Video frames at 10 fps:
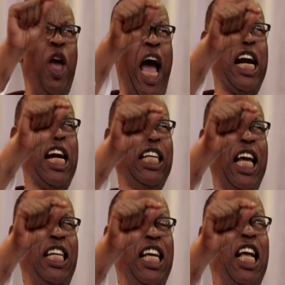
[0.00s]
we are
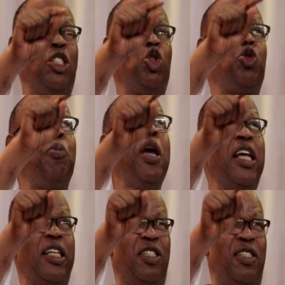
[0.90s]
reading is
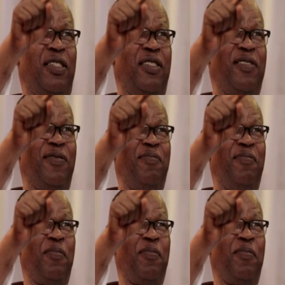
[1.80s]
spirits.